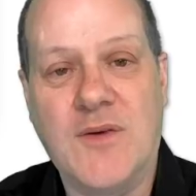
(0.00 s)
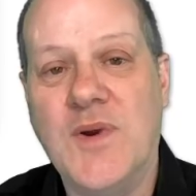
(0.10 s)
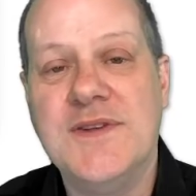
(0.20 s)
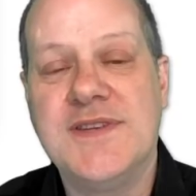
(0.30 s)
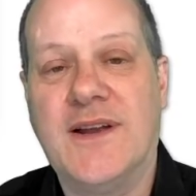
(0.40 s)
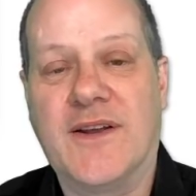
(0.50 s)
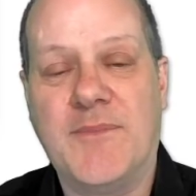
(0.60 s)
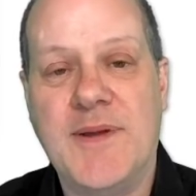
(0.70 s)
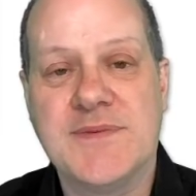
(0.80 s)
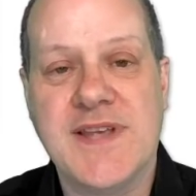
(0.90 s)
When you see a lot of
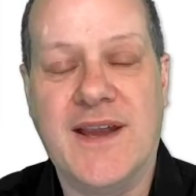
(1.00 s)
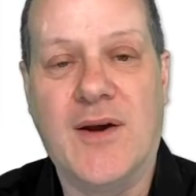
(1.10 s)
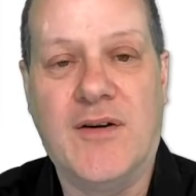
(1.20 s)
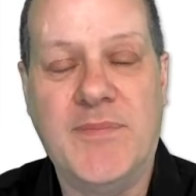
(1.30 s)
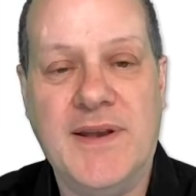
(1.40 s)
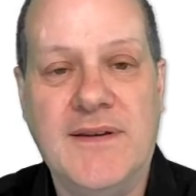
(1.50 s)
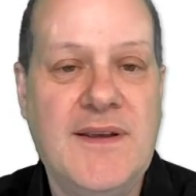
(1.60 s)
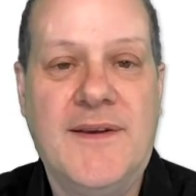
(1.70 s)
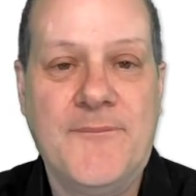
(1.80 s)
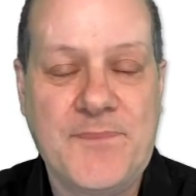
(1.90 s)
people saying, I've been
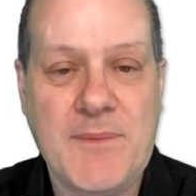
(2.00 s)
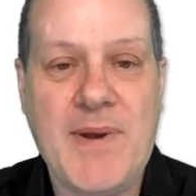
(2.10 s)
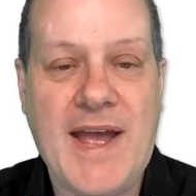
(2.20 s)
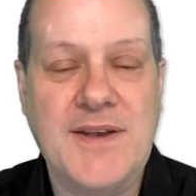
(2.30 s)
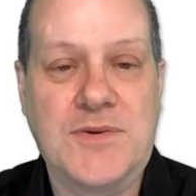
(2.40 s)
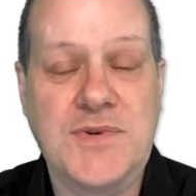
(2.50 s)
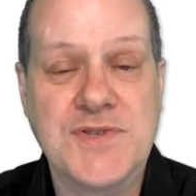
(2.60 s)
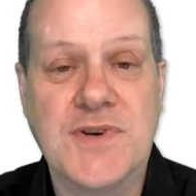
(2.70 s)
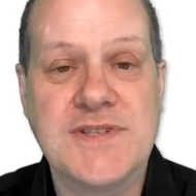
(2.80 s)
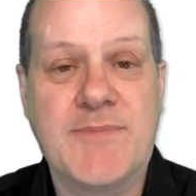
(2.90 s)
banned or
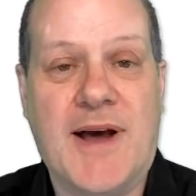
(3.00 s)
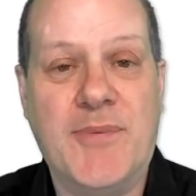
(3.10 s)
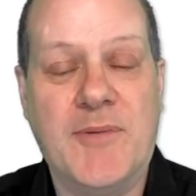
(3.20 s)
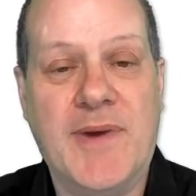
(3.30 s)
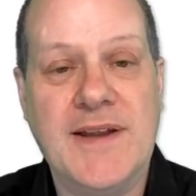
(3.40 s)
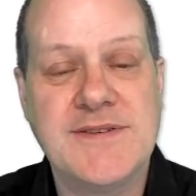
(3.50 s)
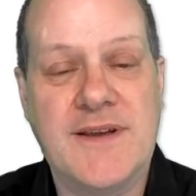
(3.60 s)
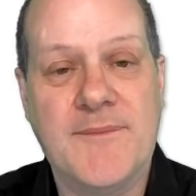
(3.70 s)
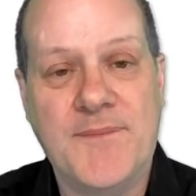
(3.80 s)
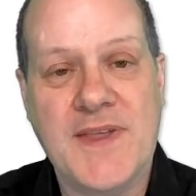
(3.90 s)
restricted by a
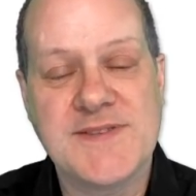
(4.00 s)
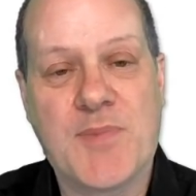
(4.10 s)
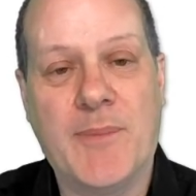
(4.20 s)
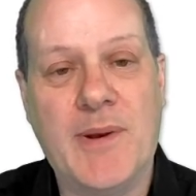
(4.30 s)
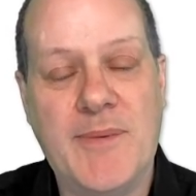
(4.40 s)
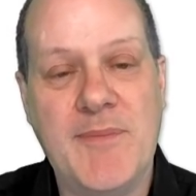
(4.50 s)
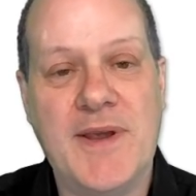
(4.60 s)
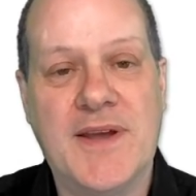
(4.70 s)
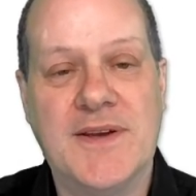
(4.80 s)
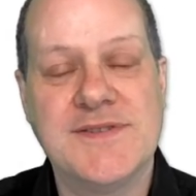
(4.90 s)
bookmaker, it's probably
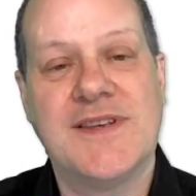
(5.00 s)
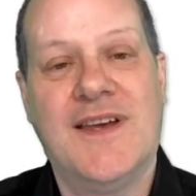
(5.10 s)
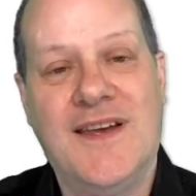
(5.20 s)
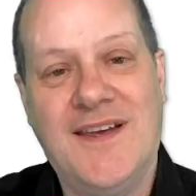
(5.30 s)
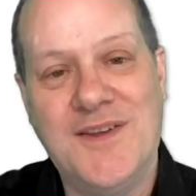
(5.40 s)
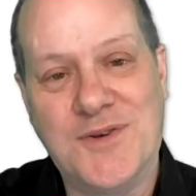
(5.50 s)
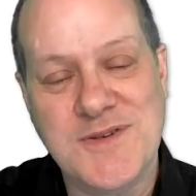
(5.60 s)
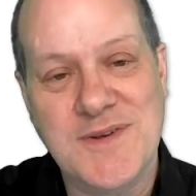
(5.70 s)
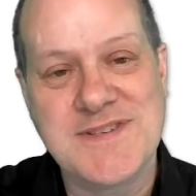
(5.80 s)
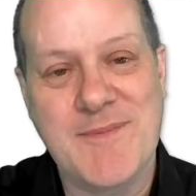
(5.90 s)
because you're
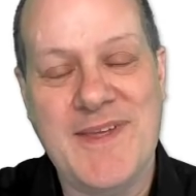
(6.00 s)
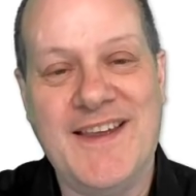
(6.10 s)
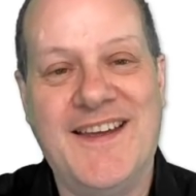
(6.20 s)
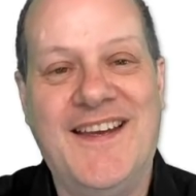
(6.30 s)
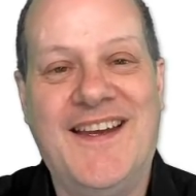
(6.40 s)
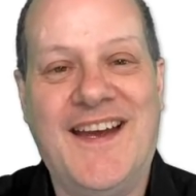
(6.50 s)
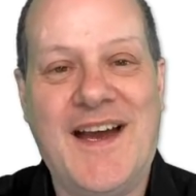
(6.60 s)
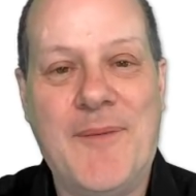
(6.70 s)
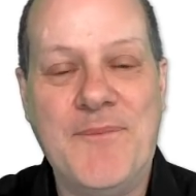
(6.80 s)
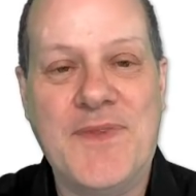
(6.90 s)
doing something
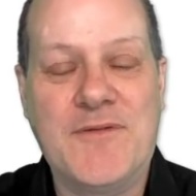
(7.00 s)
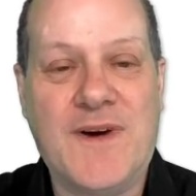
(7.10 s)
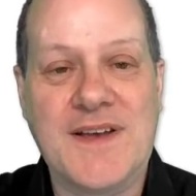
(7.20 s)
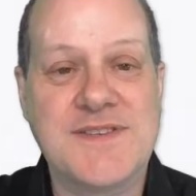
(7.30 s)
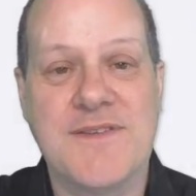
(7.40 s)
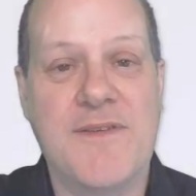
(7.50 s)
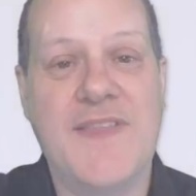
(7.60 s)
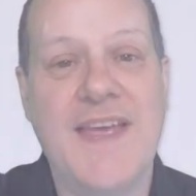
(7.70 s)
faster than